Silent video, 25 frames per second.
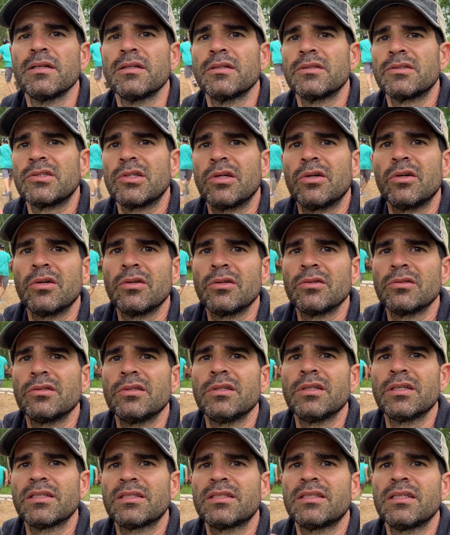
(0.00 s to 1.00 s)
So
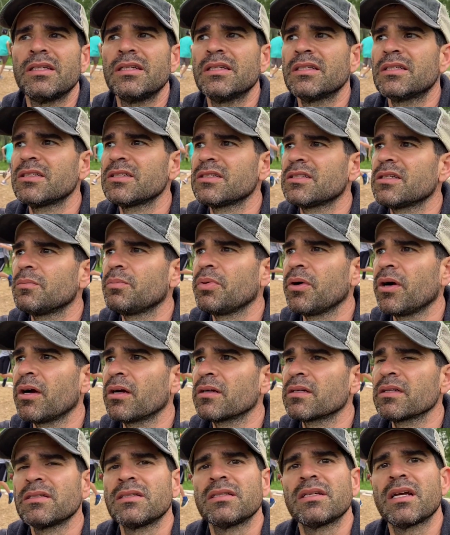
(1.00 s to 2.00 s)
you can see this is the park.
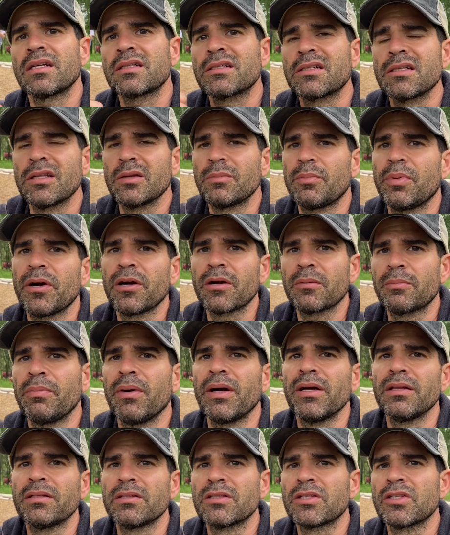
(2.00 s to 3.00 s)
This is actually the park
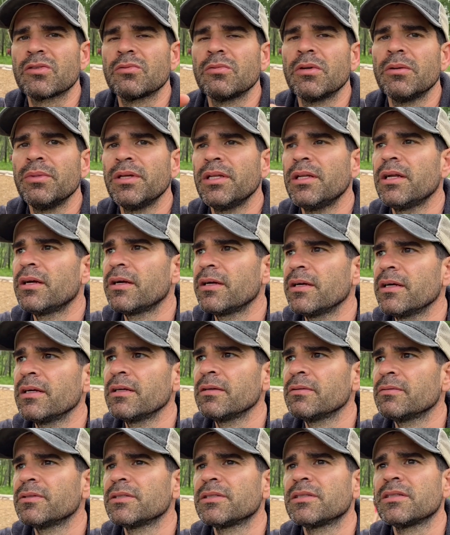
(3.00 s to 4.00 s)
by the swimming area,
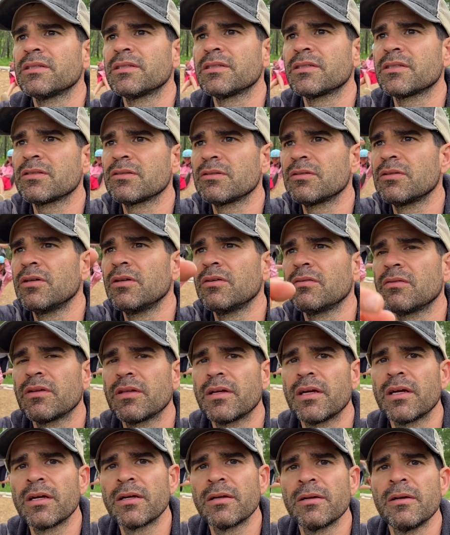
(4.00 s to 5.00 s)
which is over
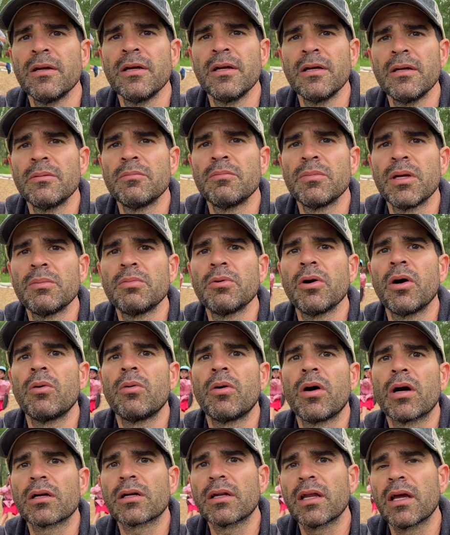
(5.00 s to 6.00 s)
there. Maybe I'll
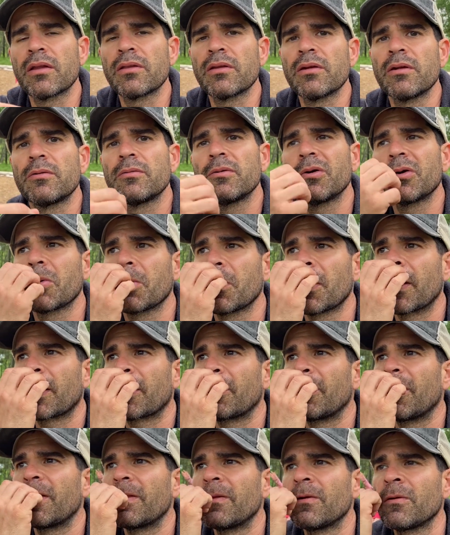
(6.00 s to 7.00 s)
walk down there real quick
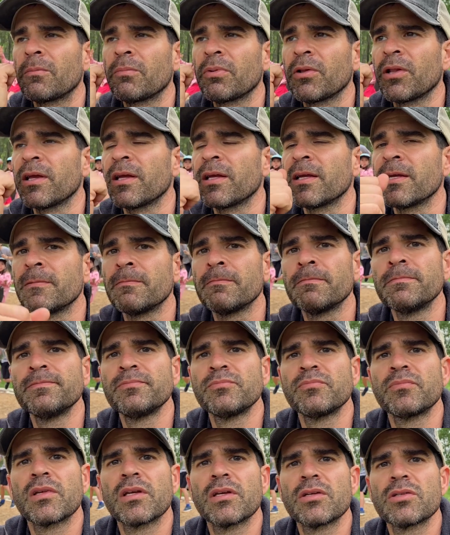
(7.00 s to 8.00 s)
while they're playing.
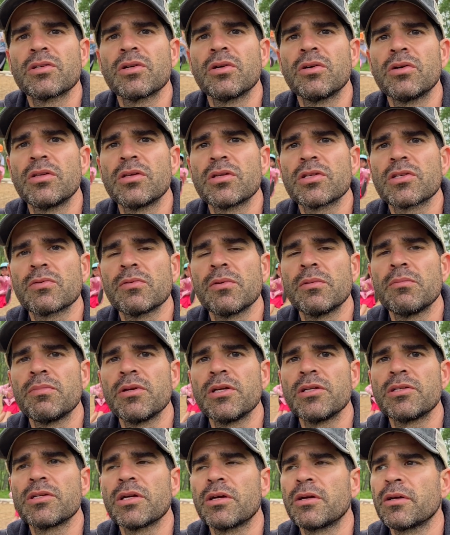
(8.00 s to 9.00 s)
Show you the swim
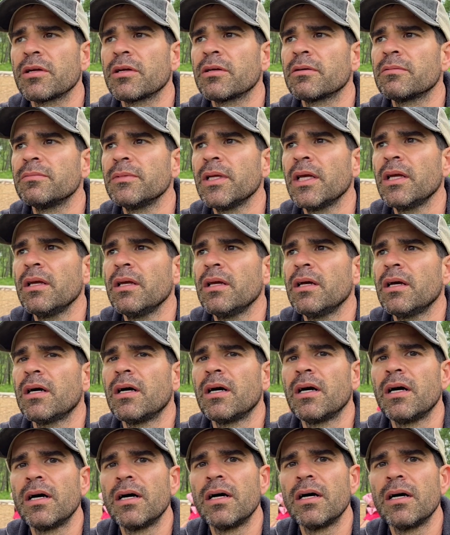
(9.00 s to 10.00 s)
beach area.
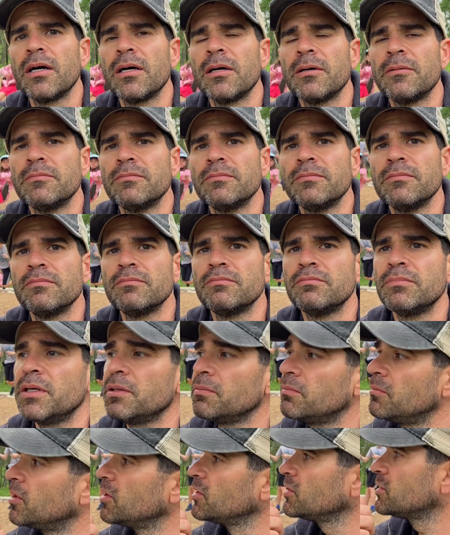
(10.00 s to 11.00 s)
But
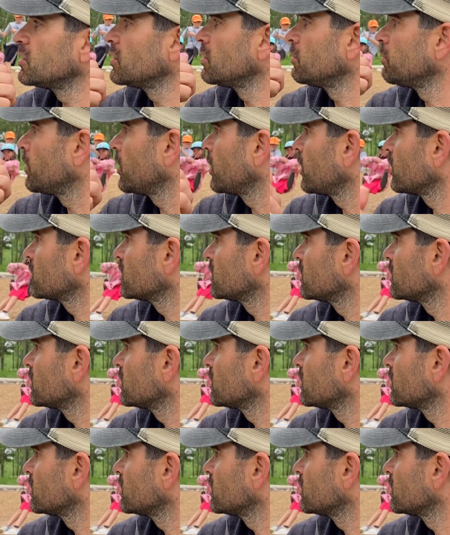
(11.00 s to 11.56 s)
most of their